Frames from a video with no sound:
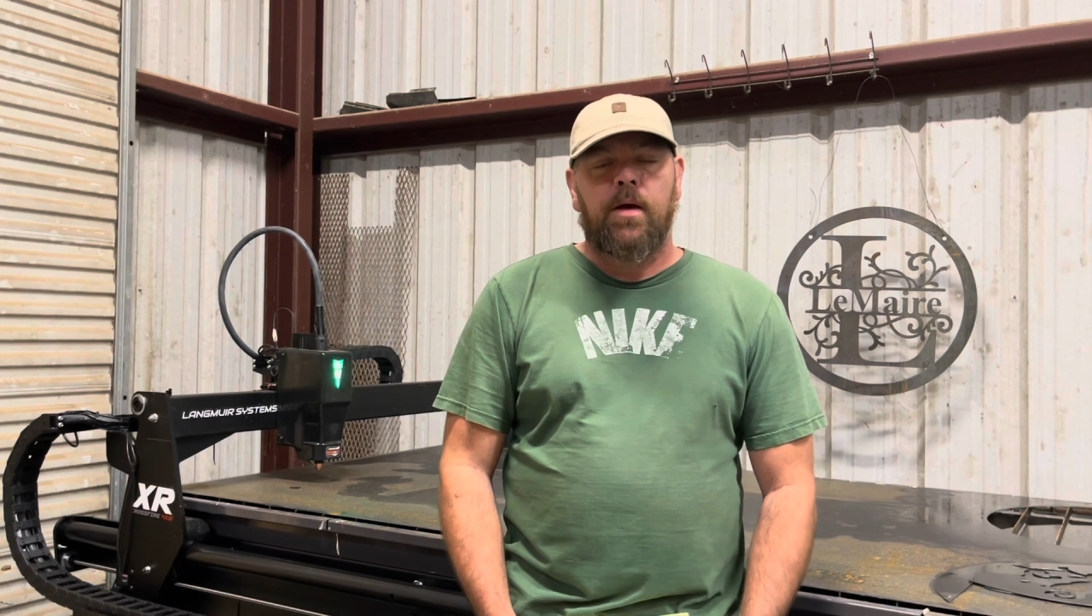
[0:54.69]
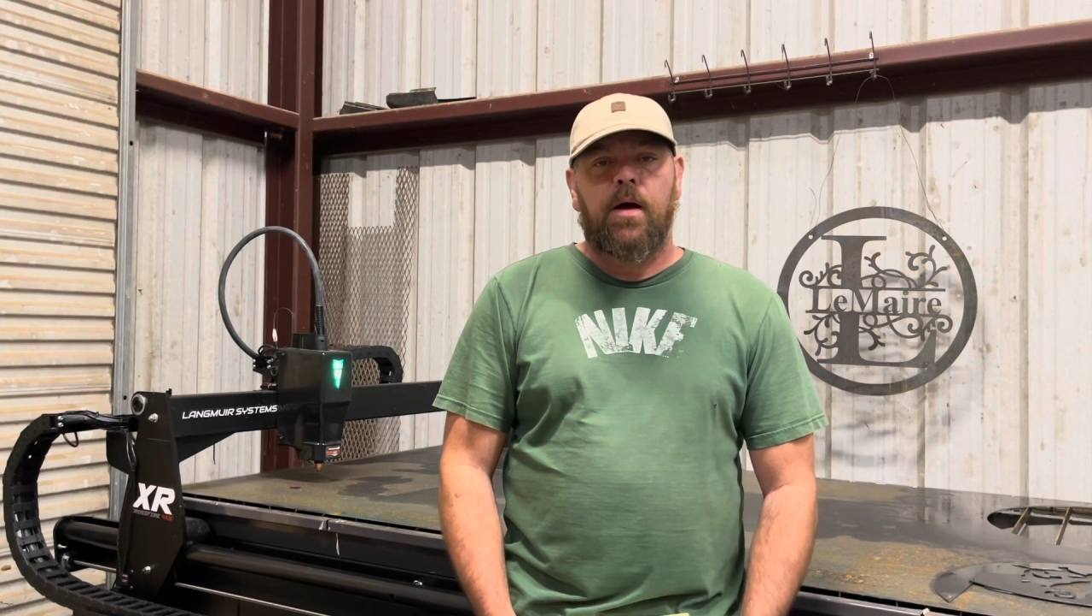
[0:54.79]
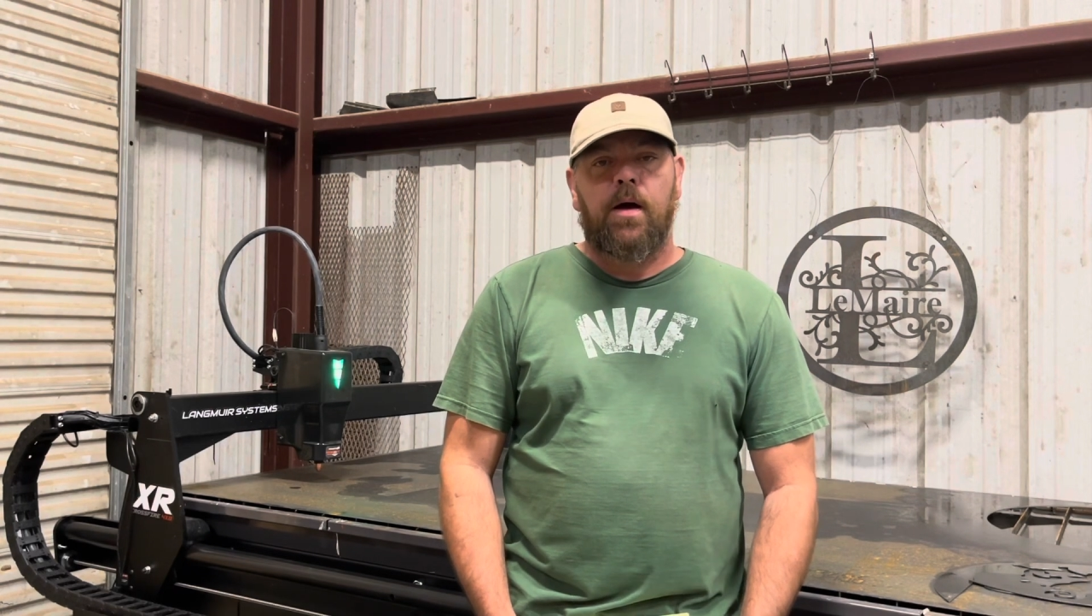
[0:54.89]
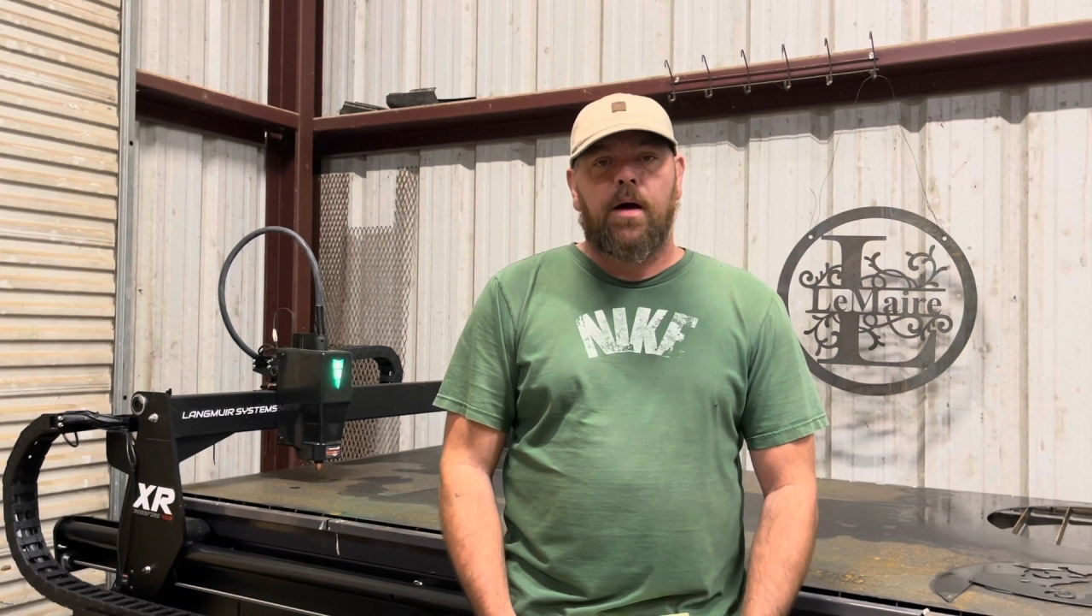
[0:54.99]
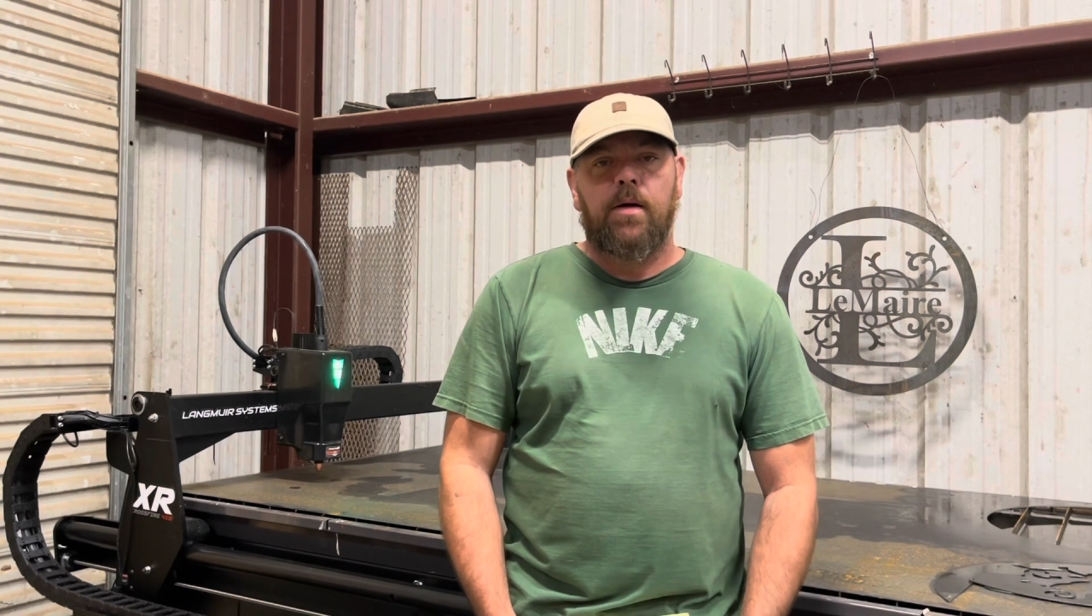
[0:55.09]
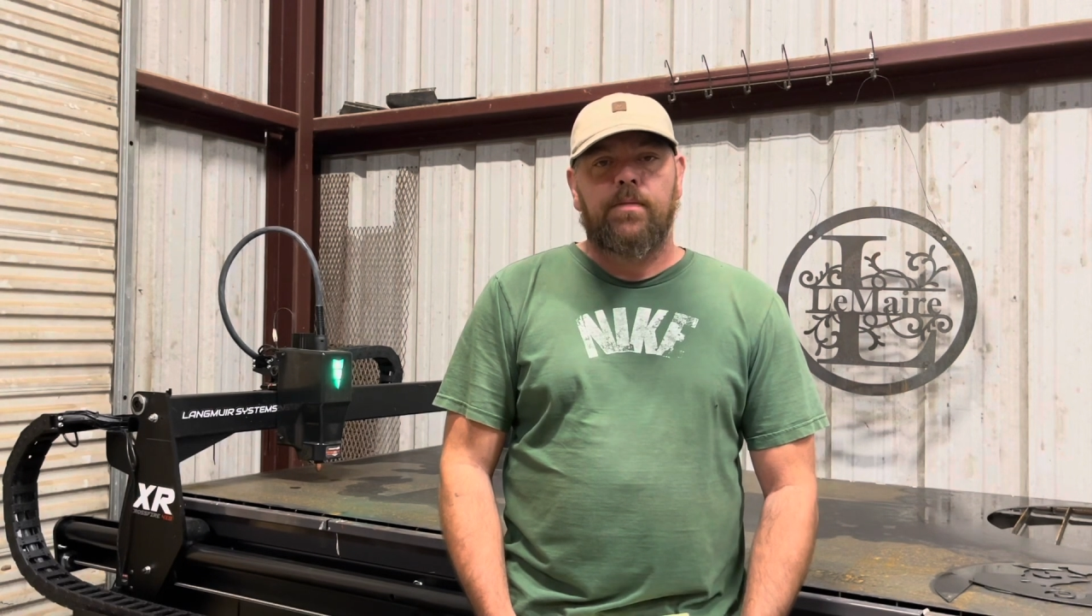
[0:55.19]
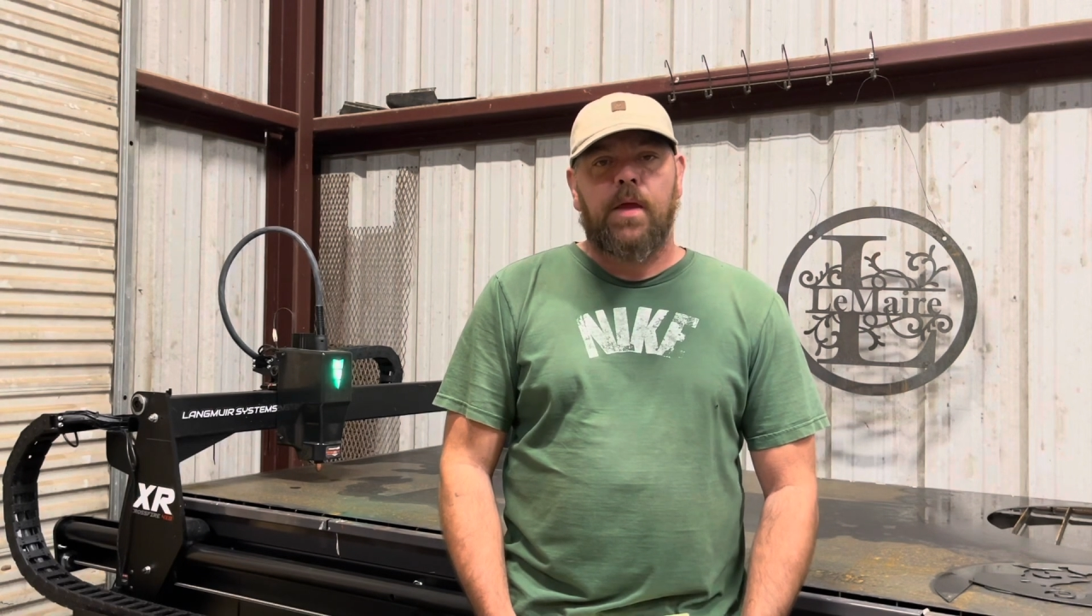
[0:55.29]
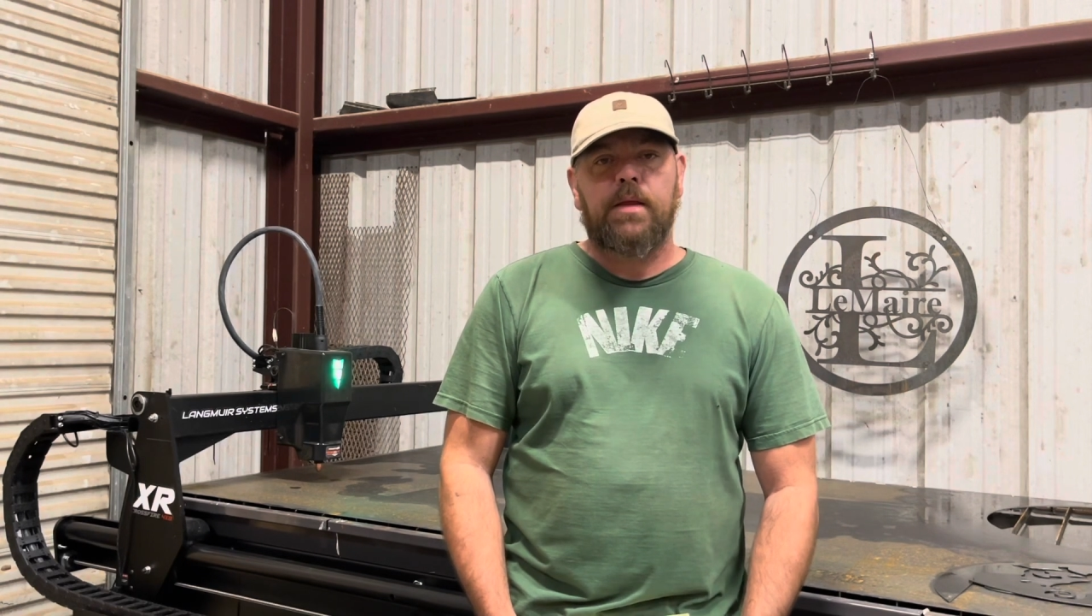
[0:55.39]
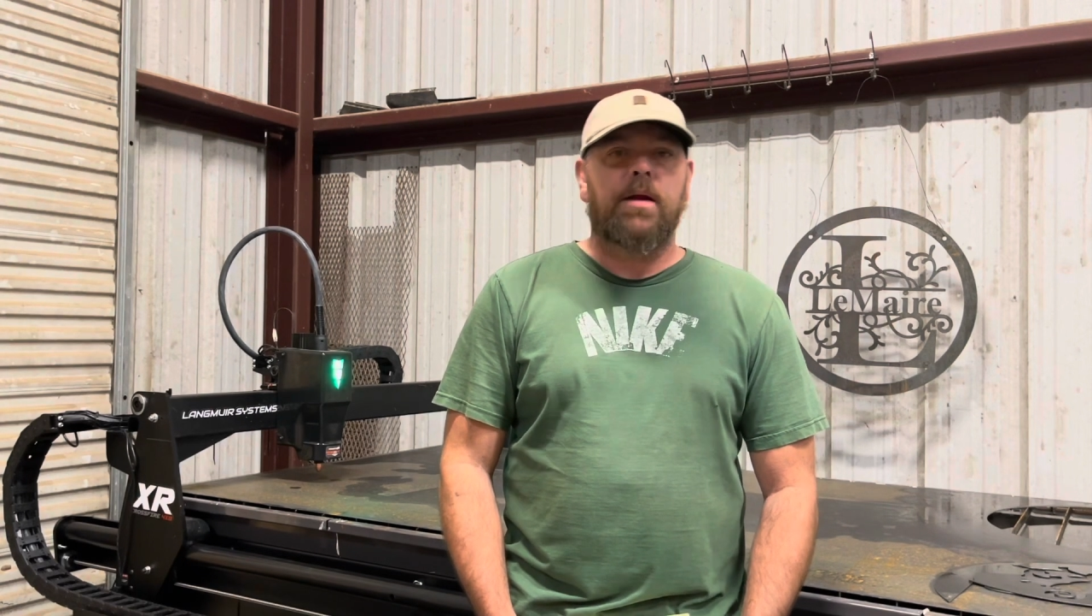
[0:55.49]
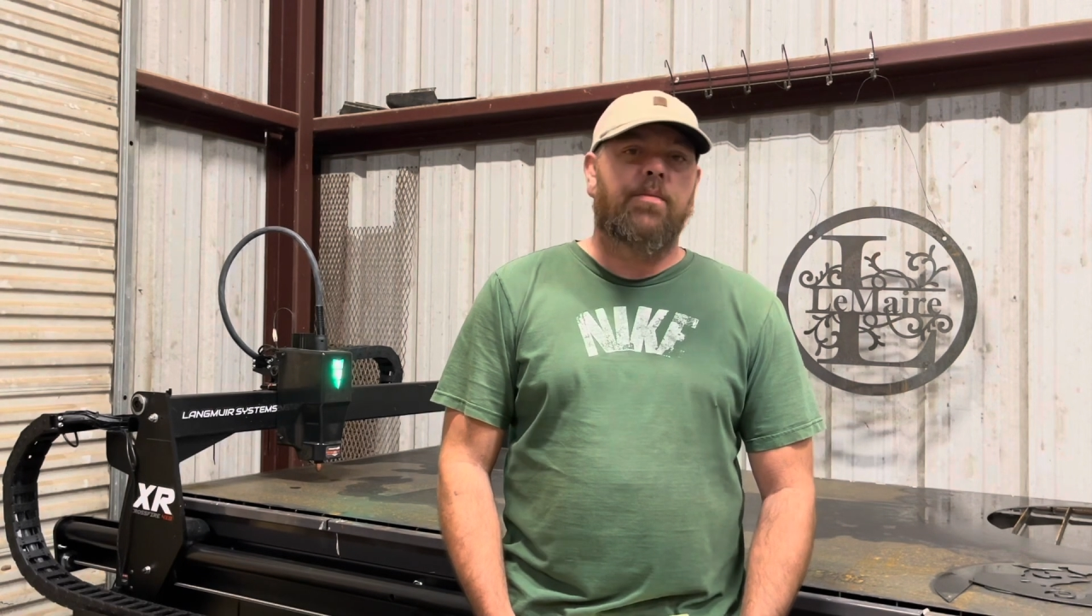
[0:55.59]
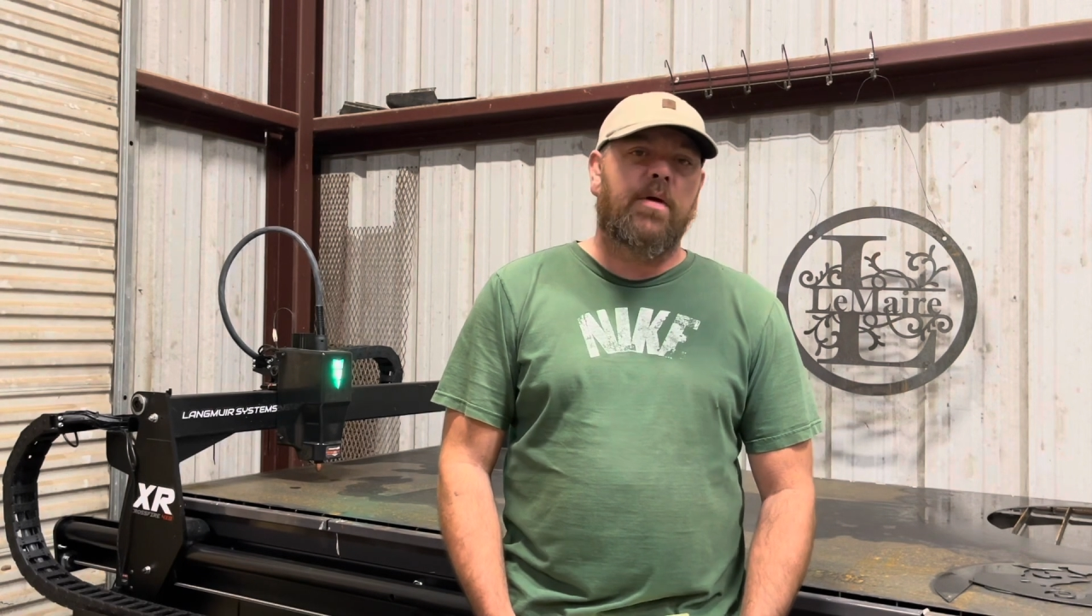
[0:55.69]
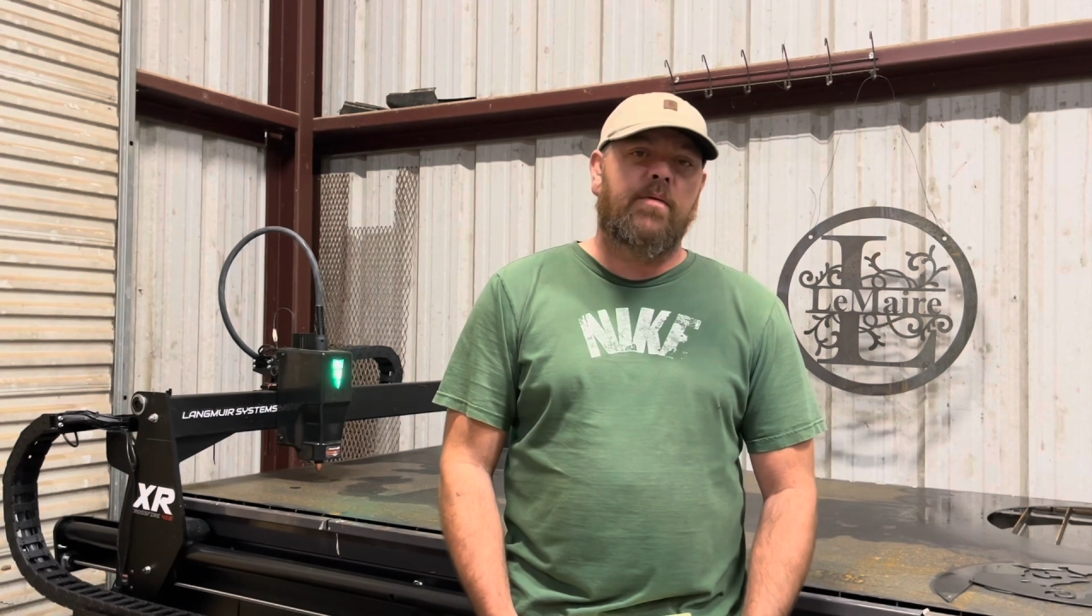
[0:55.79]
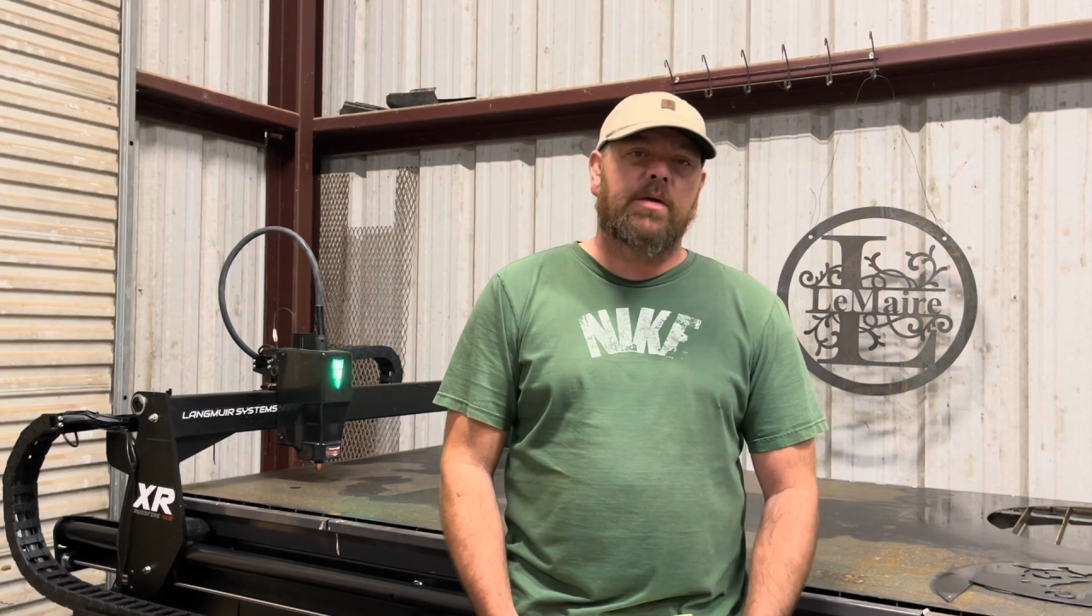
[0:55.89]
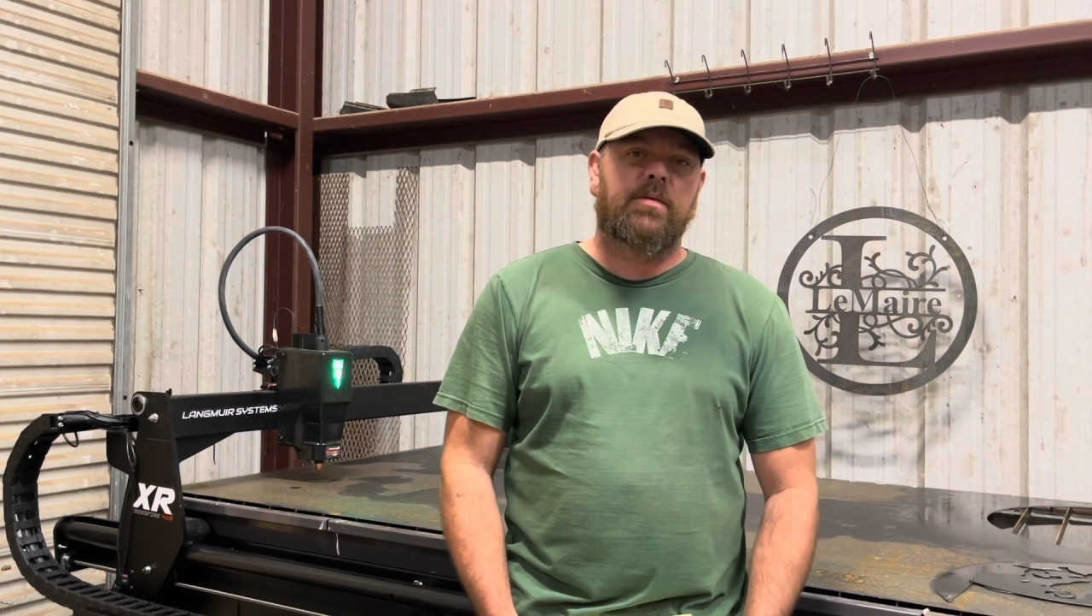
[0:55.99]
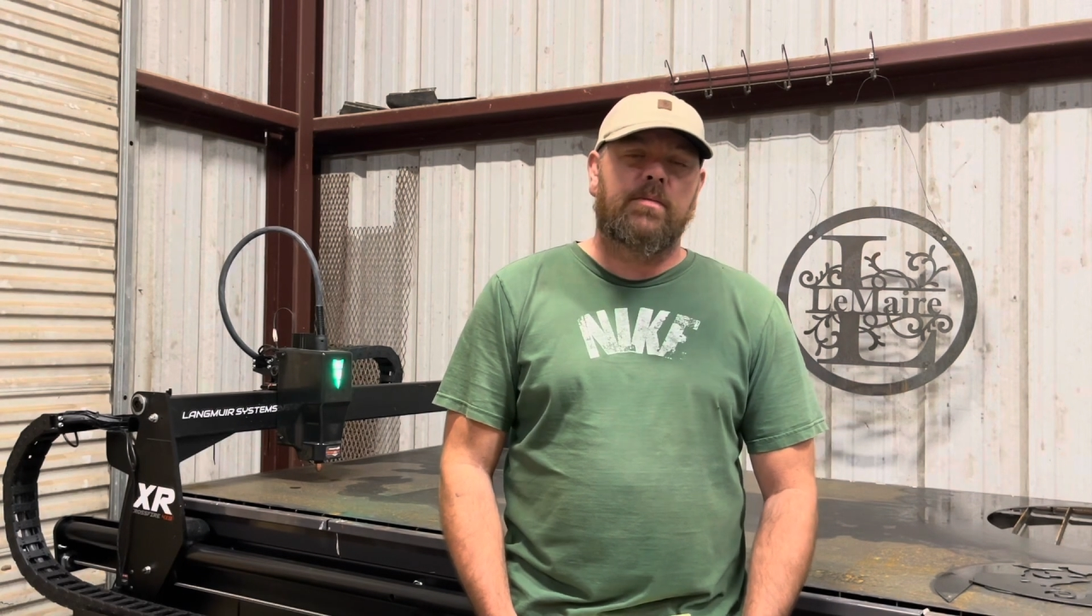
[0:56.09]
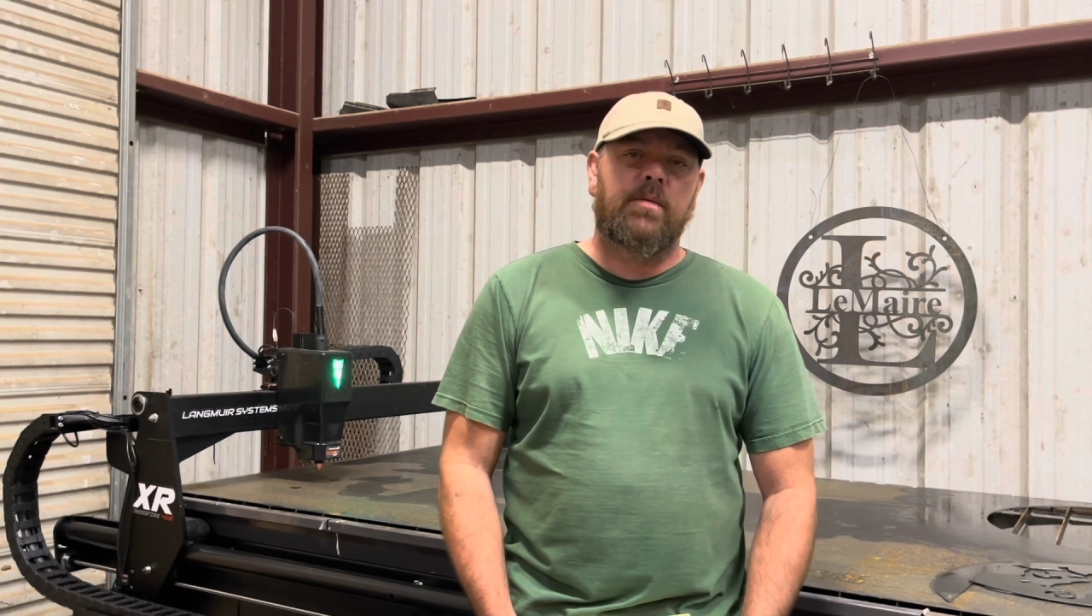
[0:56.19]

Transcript: I did a previous